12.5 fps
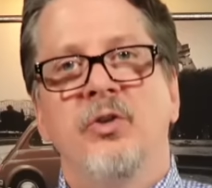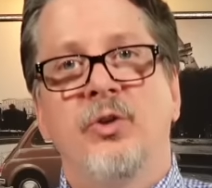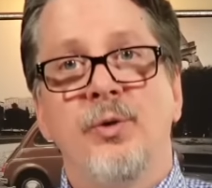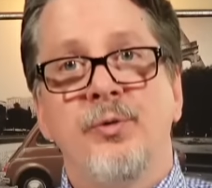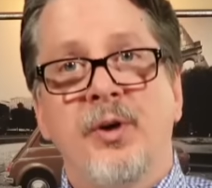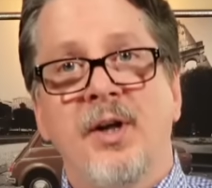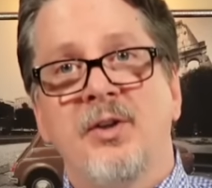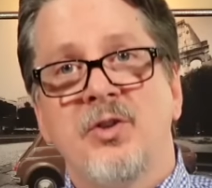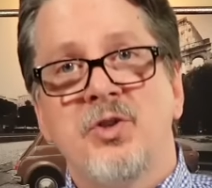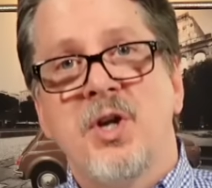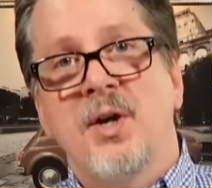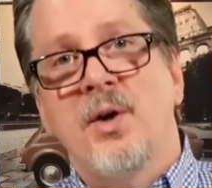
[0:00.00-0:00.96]
don't forget
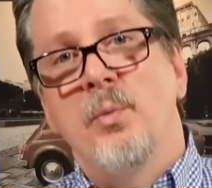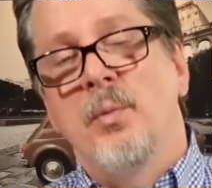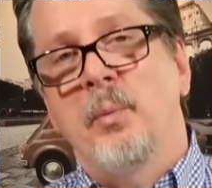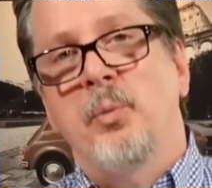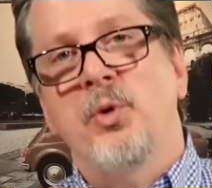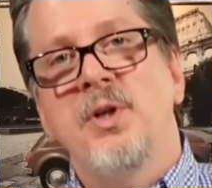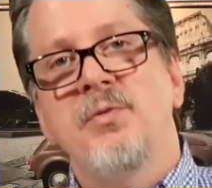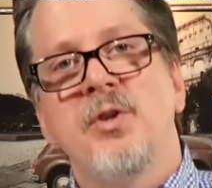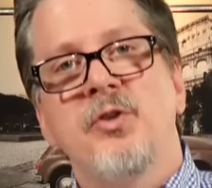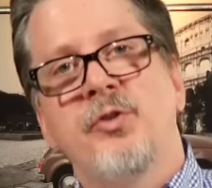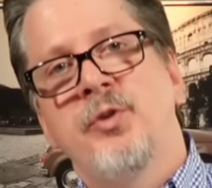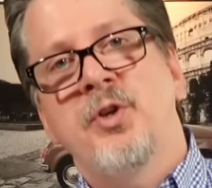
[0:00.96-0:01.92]
to check out my
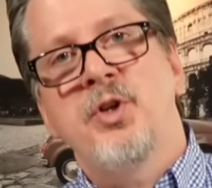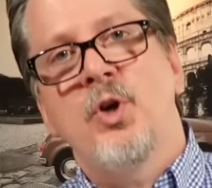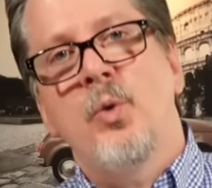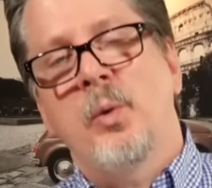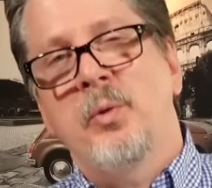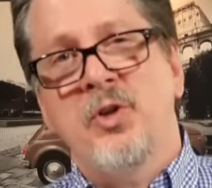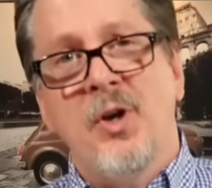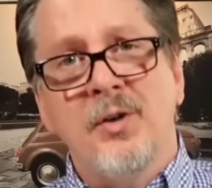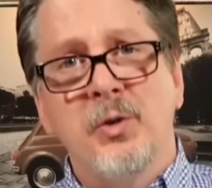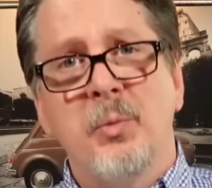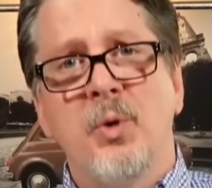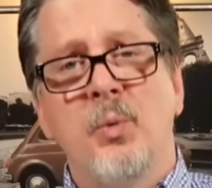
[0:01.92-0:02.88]
previous video where we
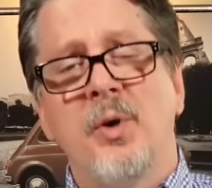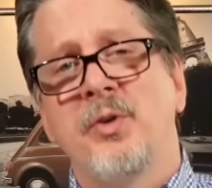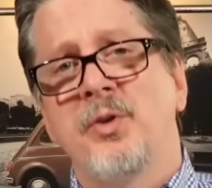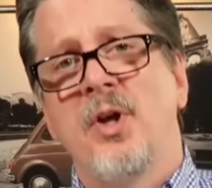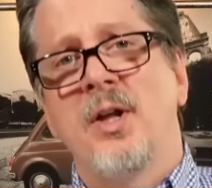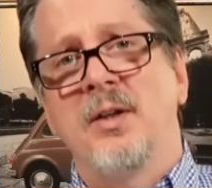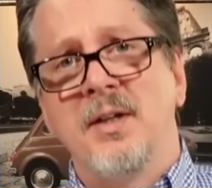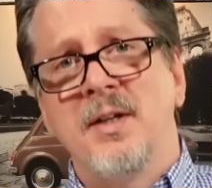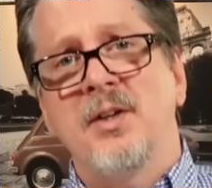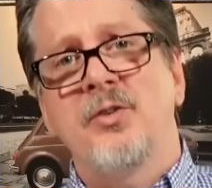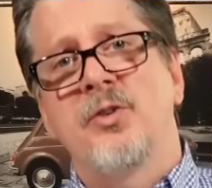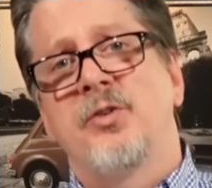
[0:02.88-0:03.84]
talked about whether or not Linux